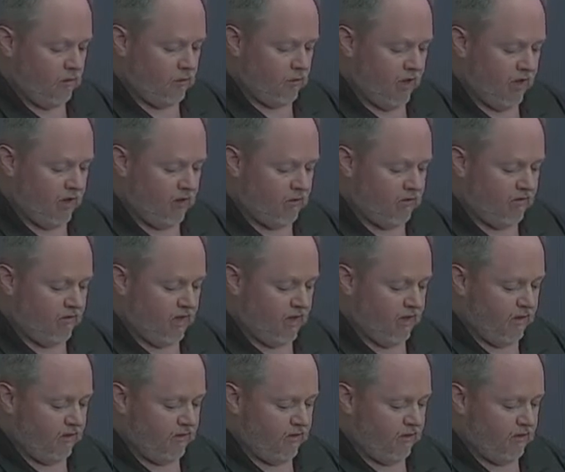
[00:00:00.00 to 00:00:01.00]
Bare
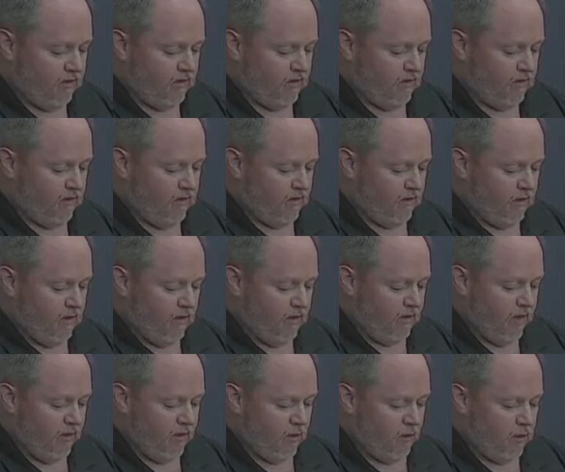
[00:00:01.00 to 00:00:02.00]
feet,
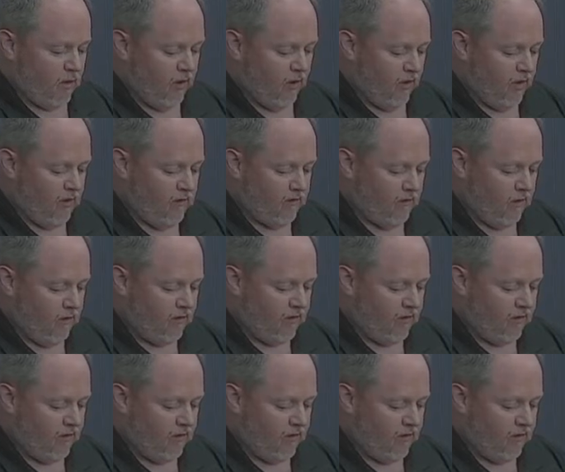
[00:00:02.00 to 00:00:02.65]
then the relief